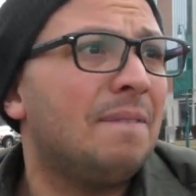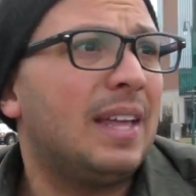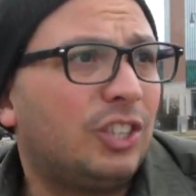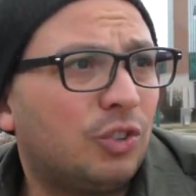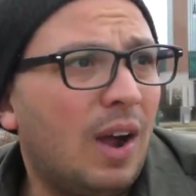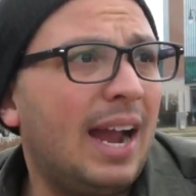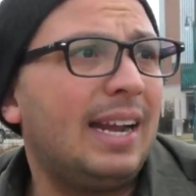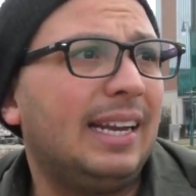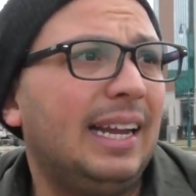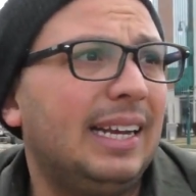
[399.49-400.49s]
that try
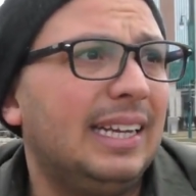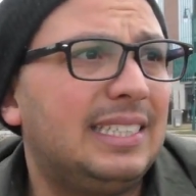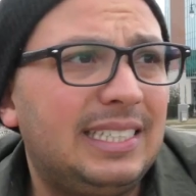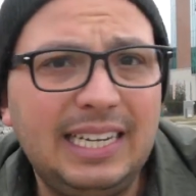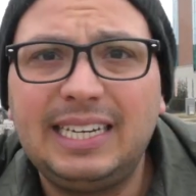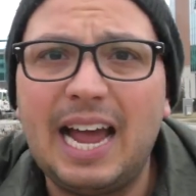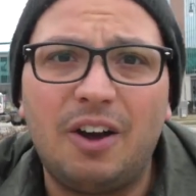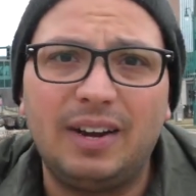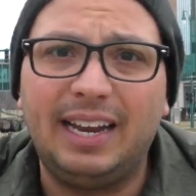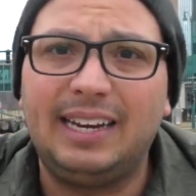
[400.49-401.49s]
and seek
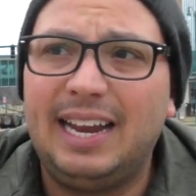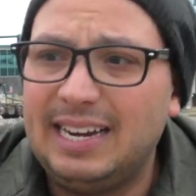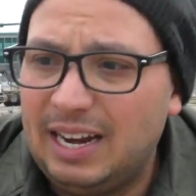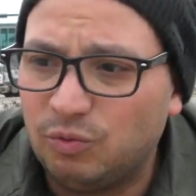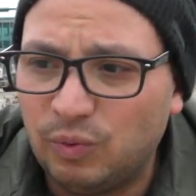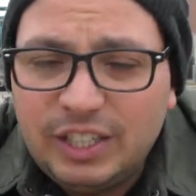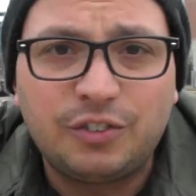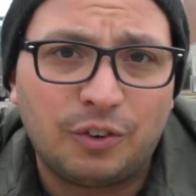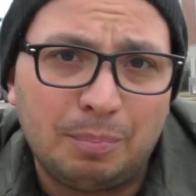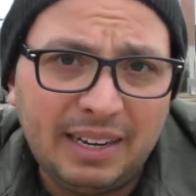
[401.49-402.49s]
out and
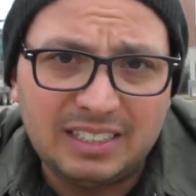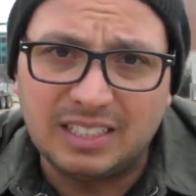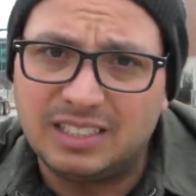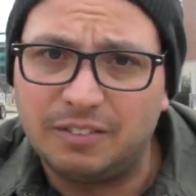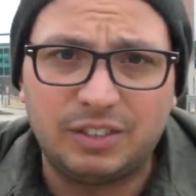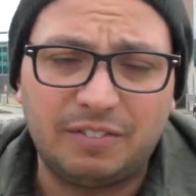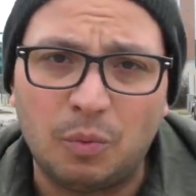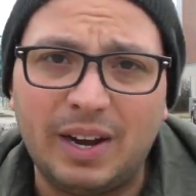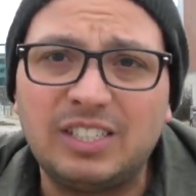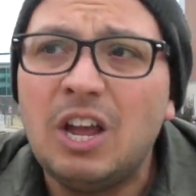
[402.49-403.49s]
reach for peace in several
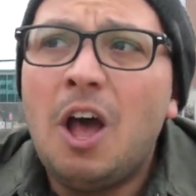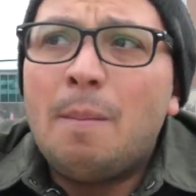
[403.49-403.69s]
different ways.